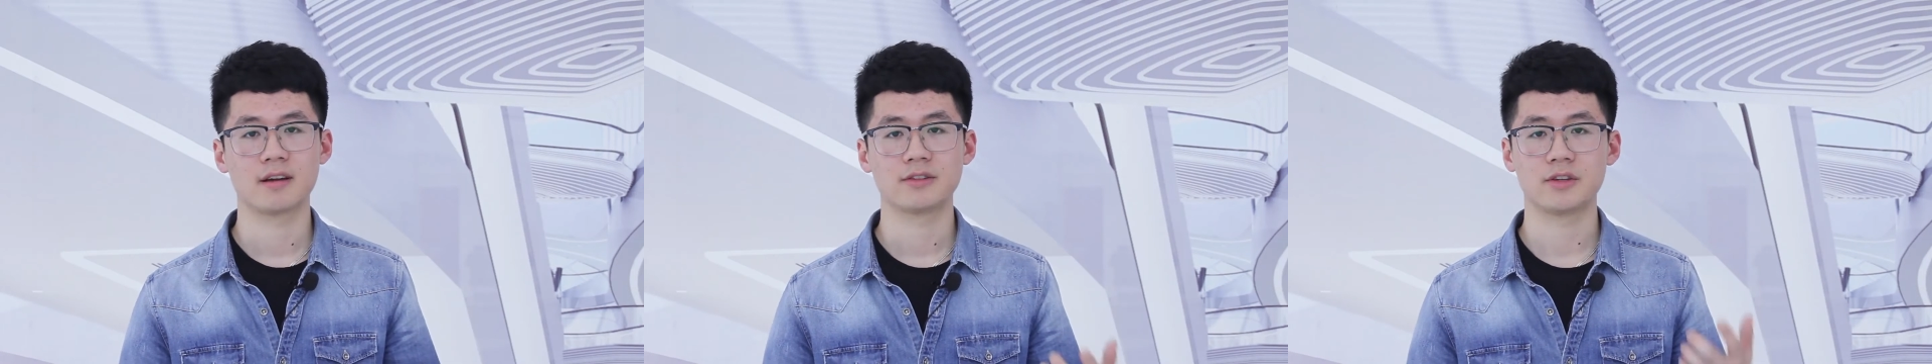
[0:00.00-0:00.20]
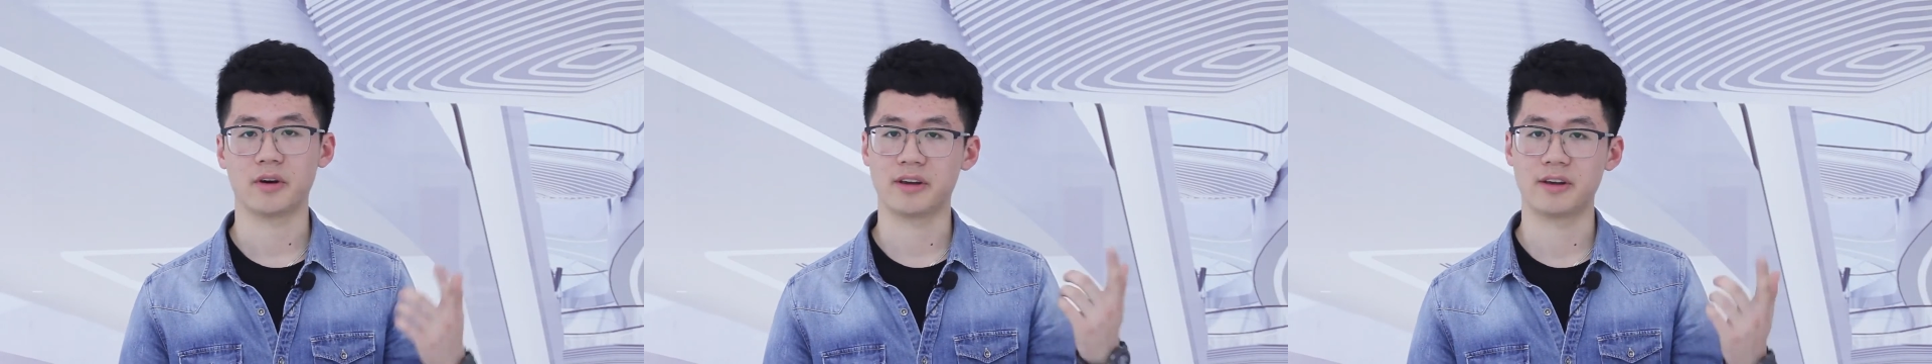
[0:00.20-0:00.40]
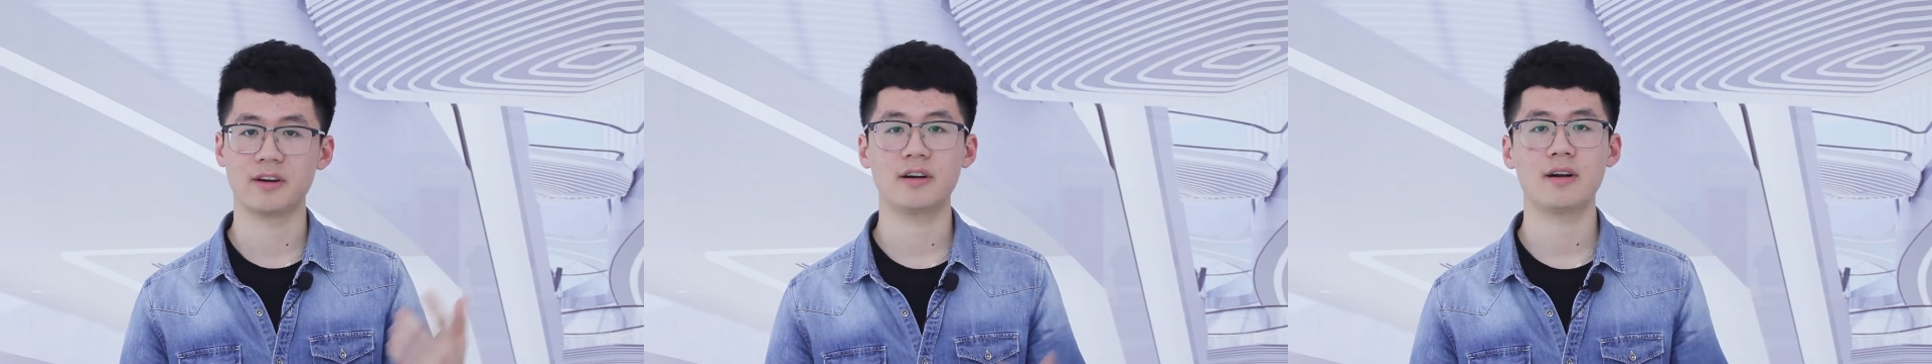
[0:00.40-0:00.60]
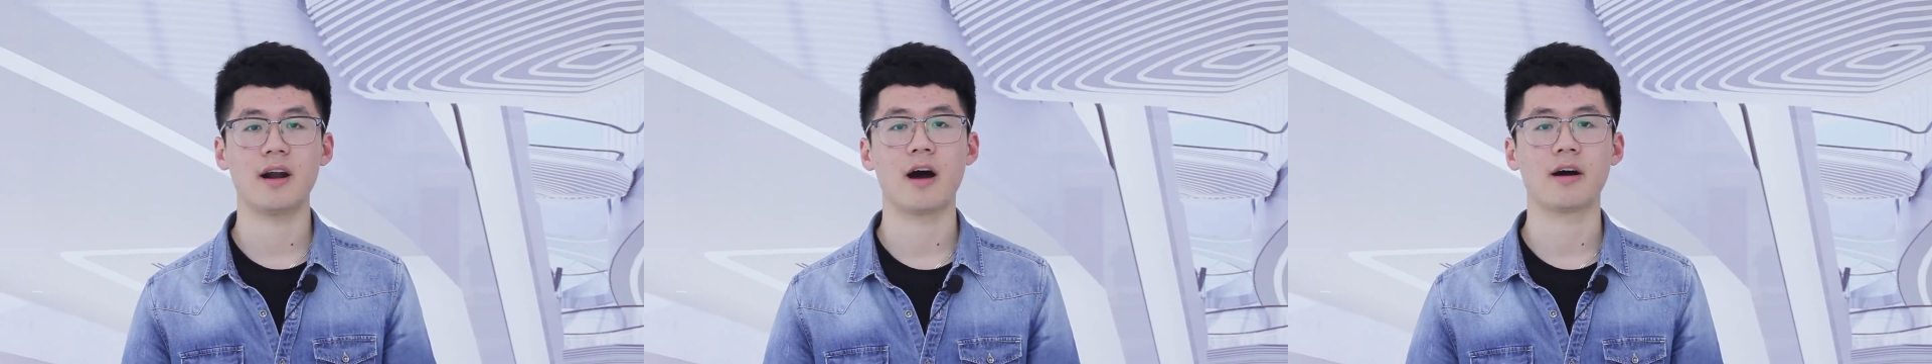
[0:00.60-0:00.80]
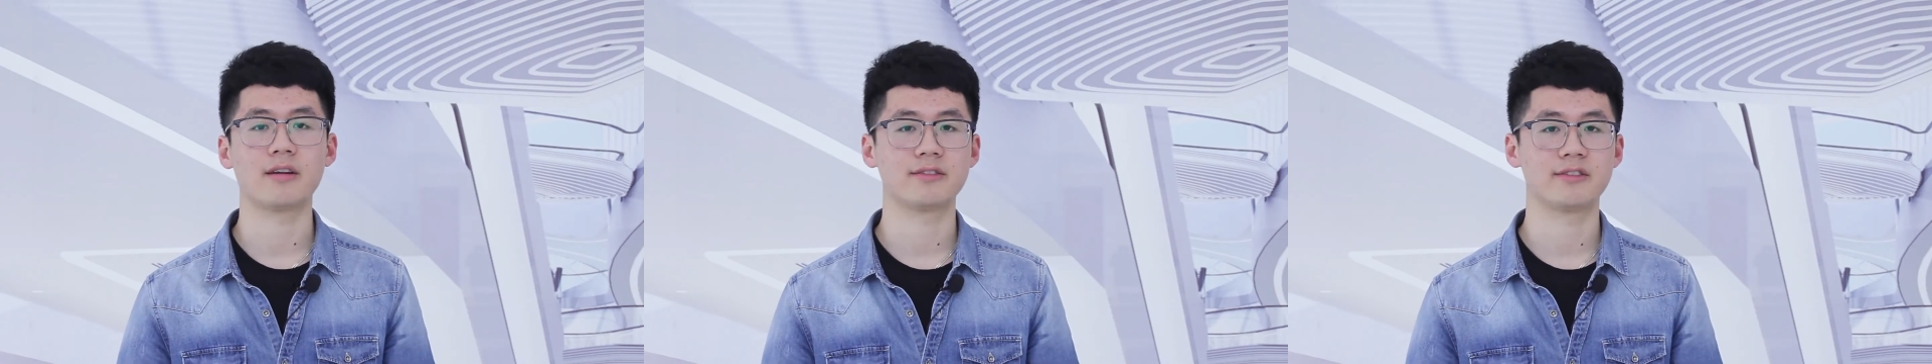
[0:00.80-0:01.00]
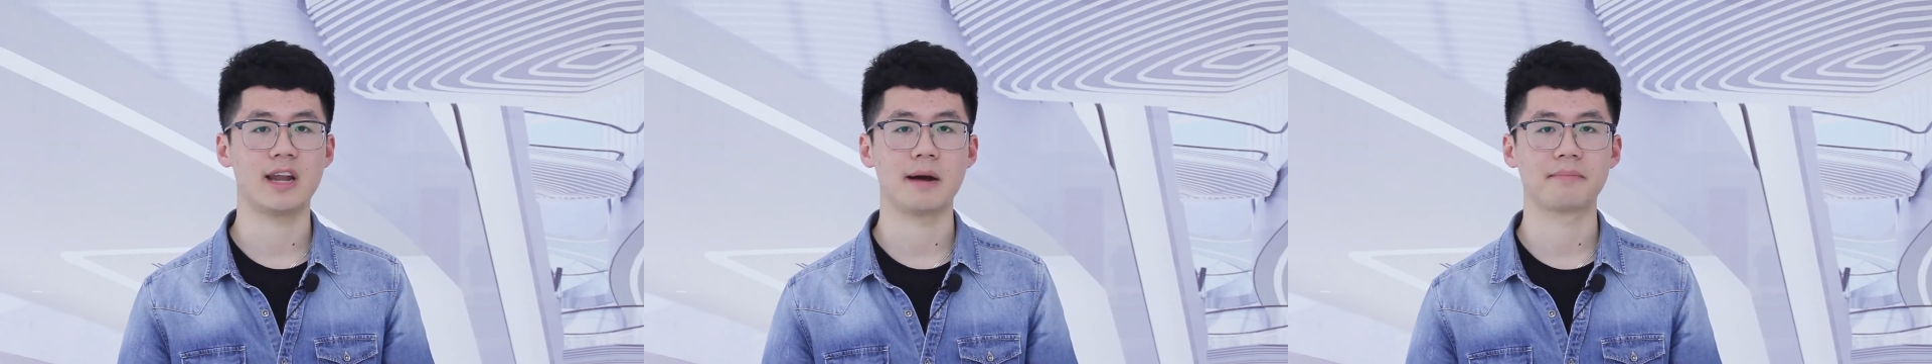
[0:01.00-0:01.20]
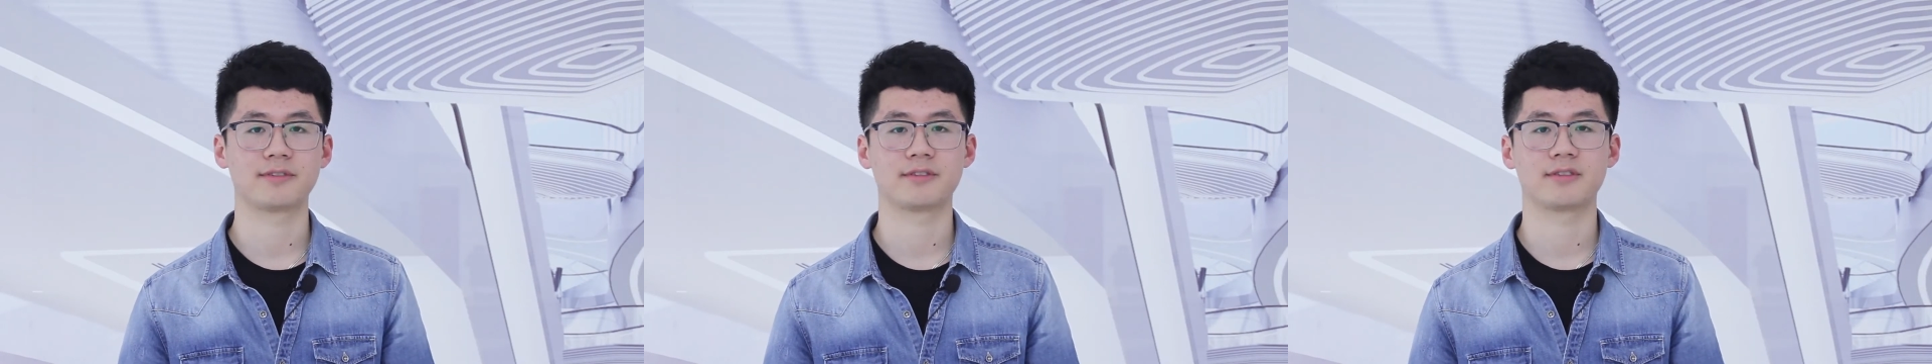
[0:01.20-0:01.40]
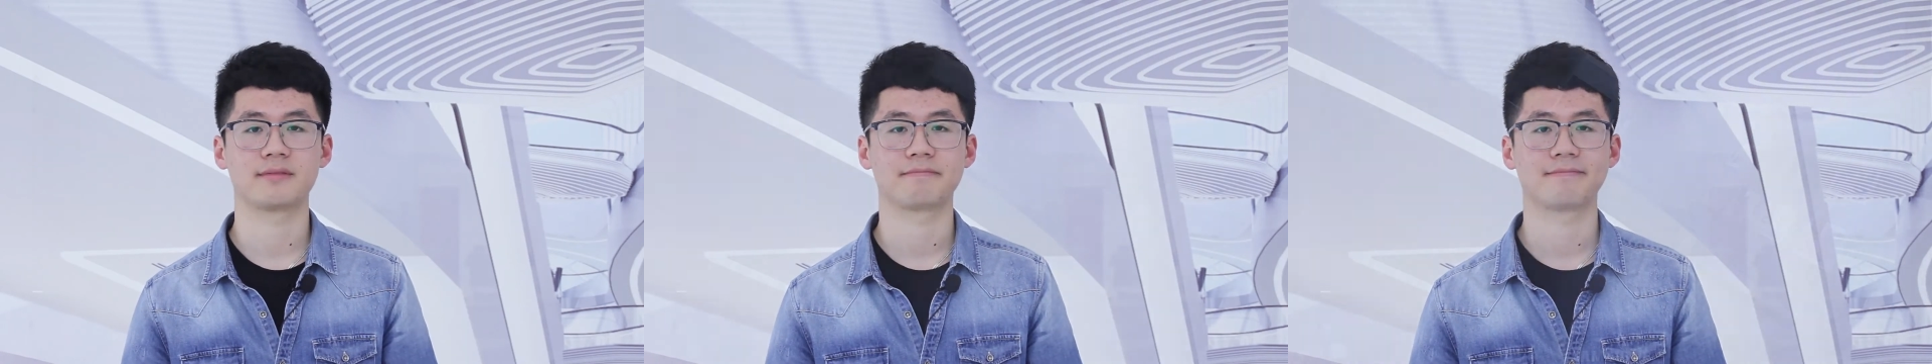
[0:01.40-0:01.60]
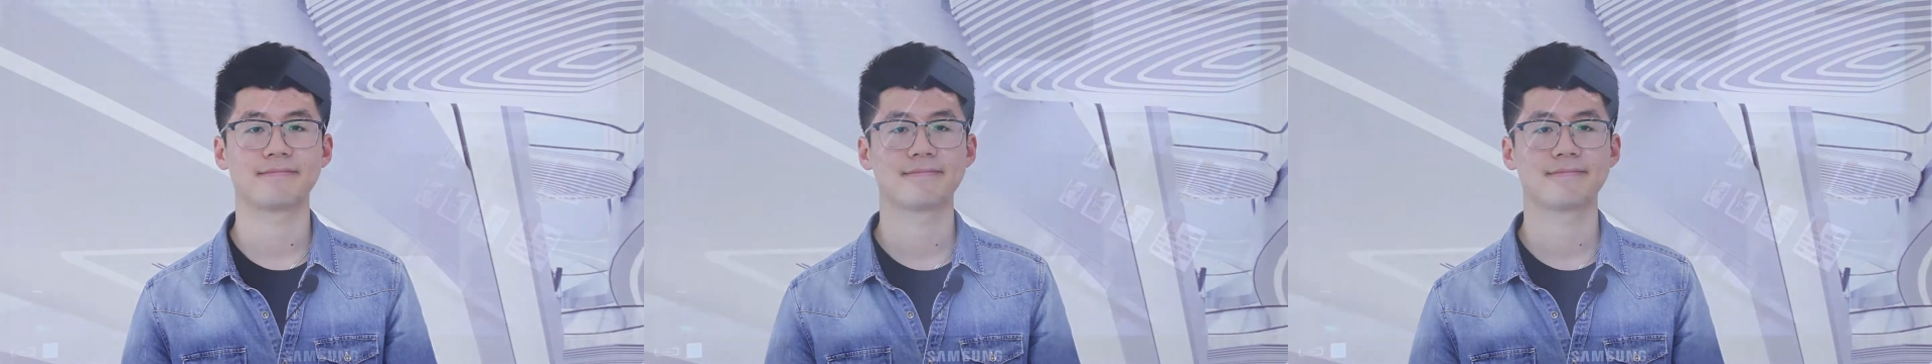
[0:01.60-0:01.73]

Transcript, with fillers: So here are the steps.